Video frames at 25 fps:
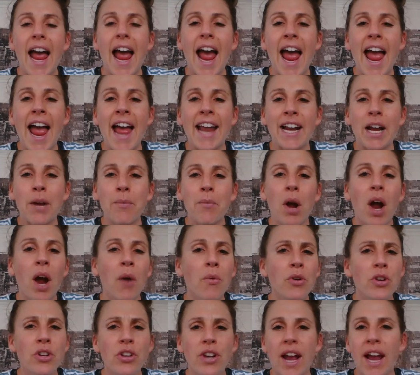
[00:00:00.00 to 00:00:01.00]
and I
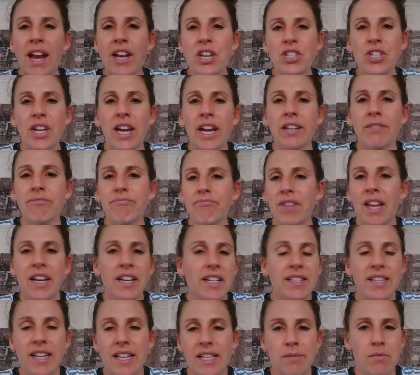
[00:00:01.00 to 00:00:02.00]
want you to hashtag an
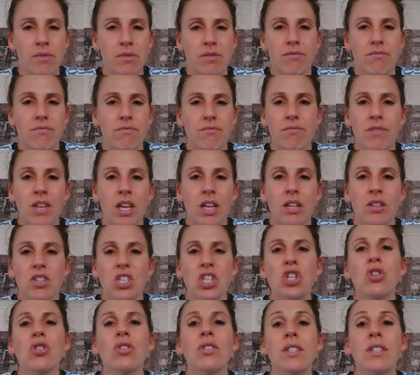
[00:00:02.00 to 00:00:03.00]
assessment that
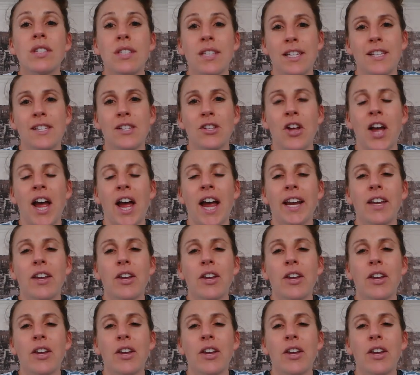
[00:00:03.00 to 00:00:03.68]
you dislike.